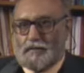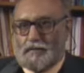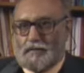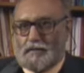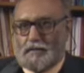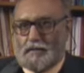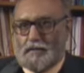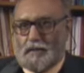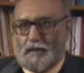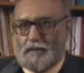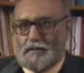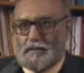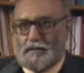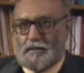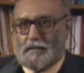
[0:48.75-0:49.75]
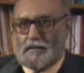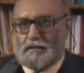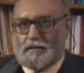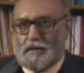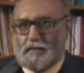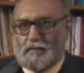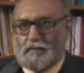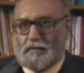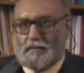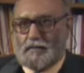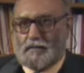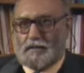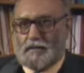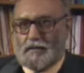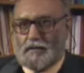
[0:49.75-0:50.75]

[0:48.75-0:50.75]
So in that sense, I was